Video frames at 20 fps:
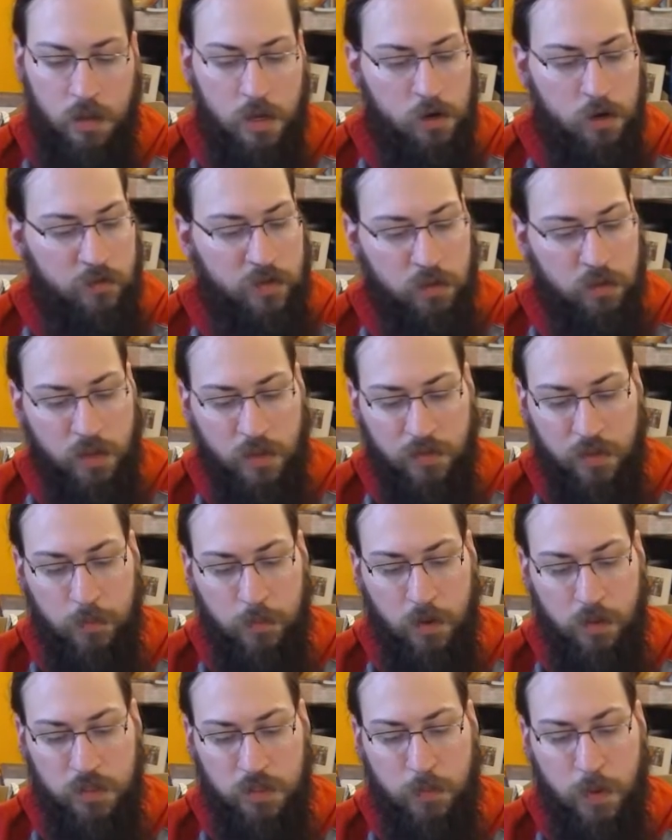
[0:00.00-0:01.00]
He revealed nothing
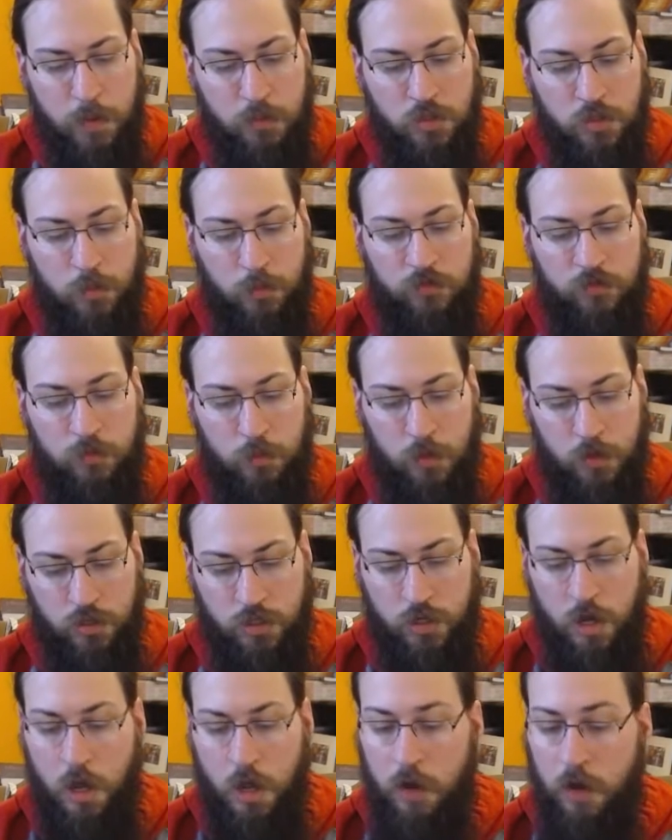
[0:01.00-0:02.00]
beyond his membership of
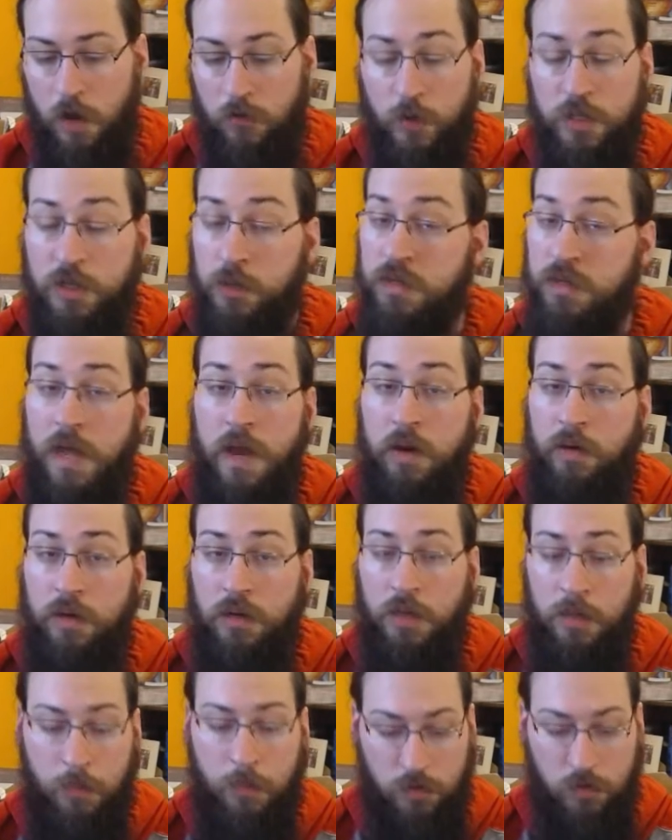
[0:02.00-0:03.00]
SMERSH, of which he was
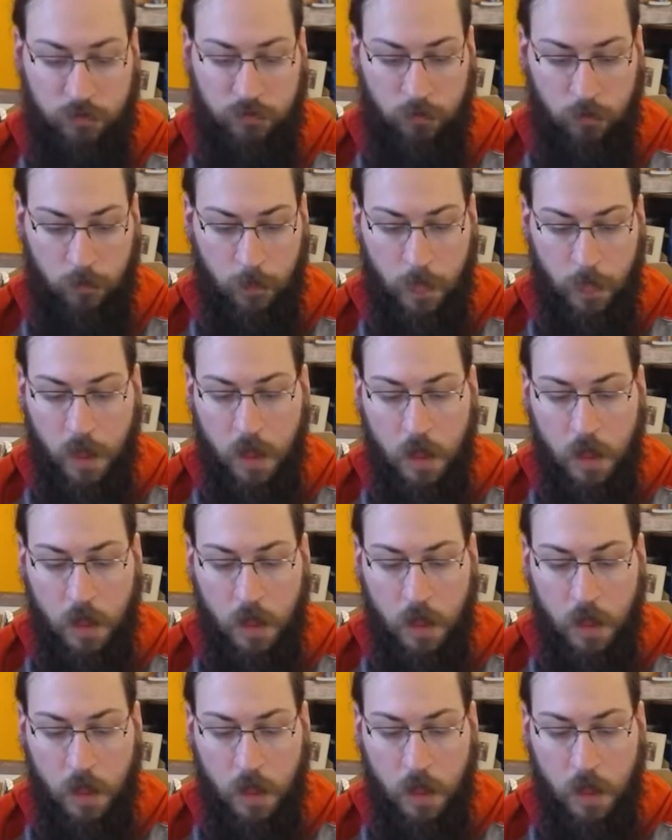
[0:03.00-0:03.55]
arrogantly boastful.